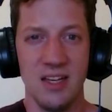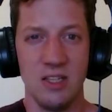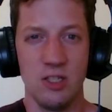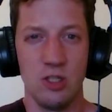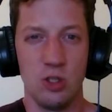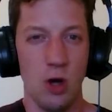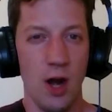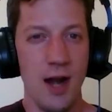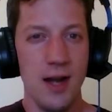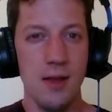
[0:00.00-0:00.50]

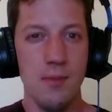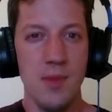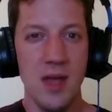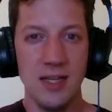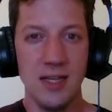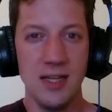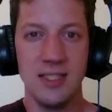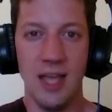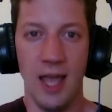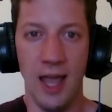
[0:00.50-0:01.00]
try to
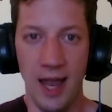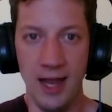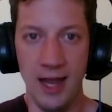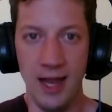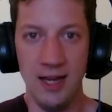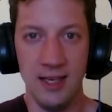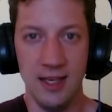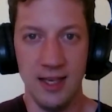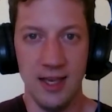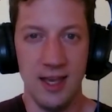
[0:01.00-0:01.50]

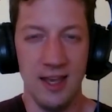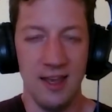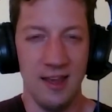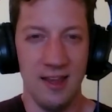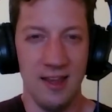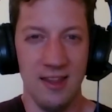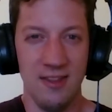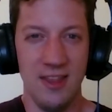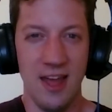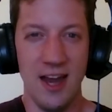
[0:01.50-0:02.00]
maintain
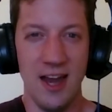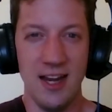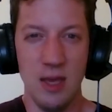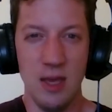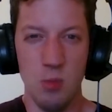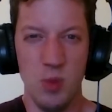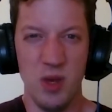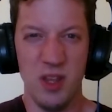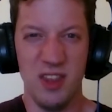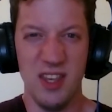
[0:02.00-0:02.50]
that
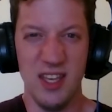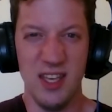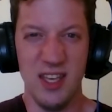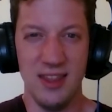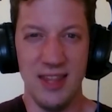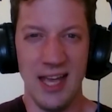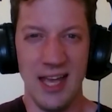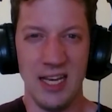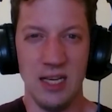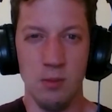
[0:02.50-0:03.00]
empathy
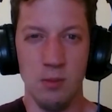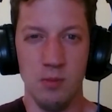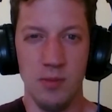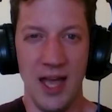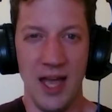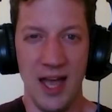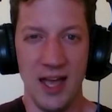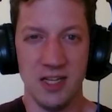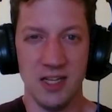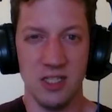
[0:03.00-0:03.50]
and that
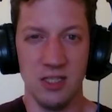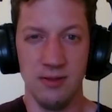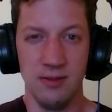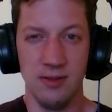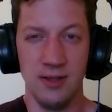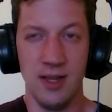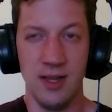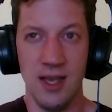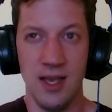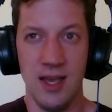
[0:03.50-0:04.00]

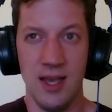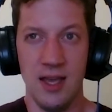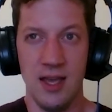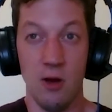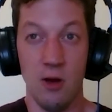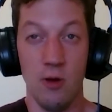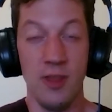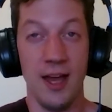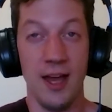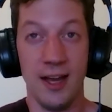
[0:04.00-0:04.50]
compassion
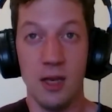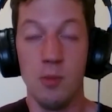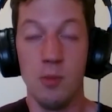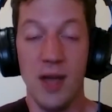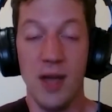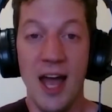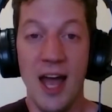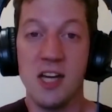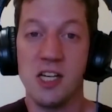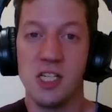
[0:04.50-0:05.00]
or that
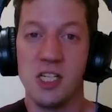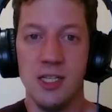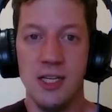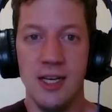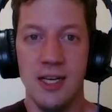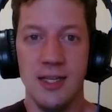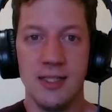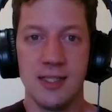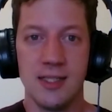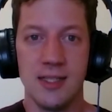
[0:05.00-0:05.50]

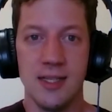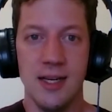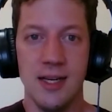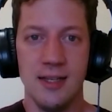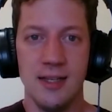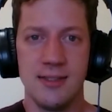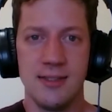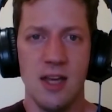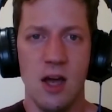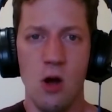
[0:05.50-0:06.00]
compassionate uh,
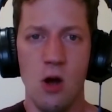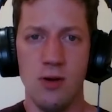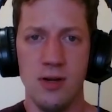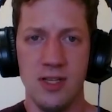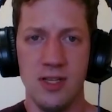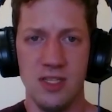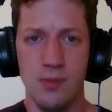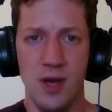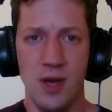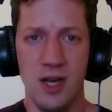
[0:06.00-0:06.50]
tone
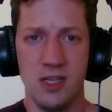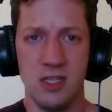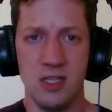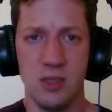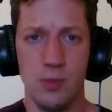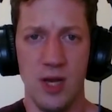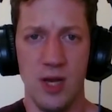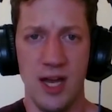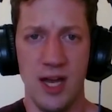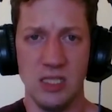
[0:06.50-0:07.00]
as much as
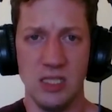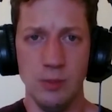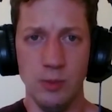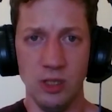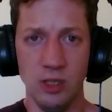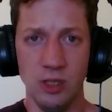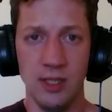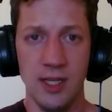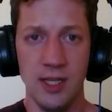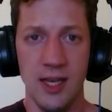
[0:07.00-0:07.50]

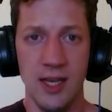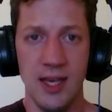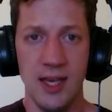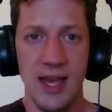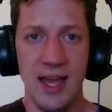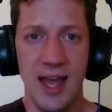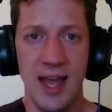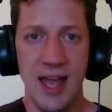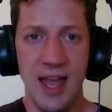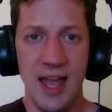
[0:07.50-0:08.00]
possible
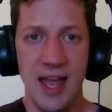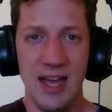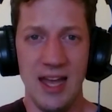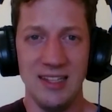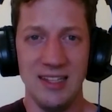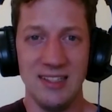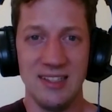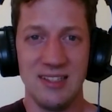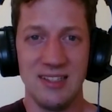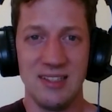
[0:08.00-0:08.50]

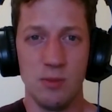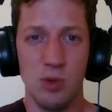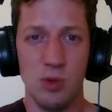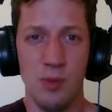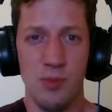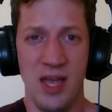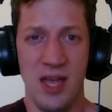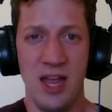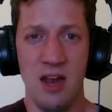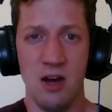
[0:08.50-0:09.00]
and
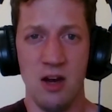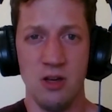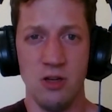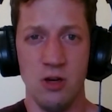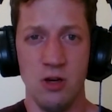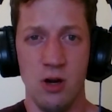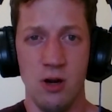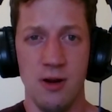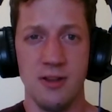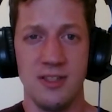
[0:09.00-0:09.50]
prepare
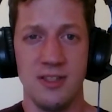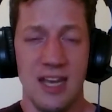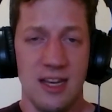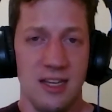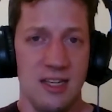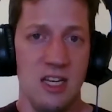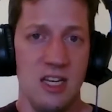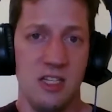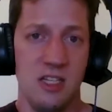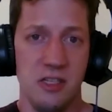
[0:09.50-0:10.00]
your
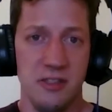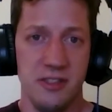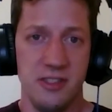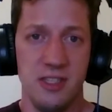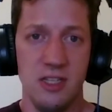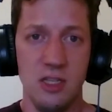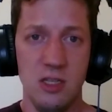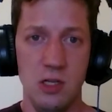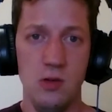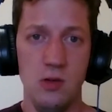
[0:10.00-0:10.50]
technicians
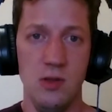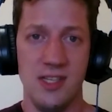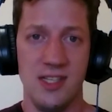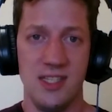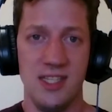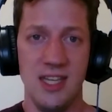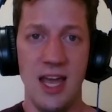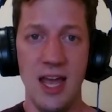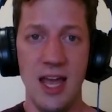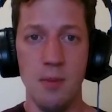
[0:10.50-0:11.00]
to do the
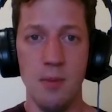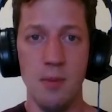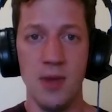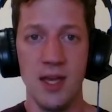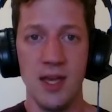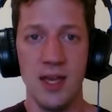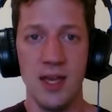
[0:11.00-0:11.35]
same.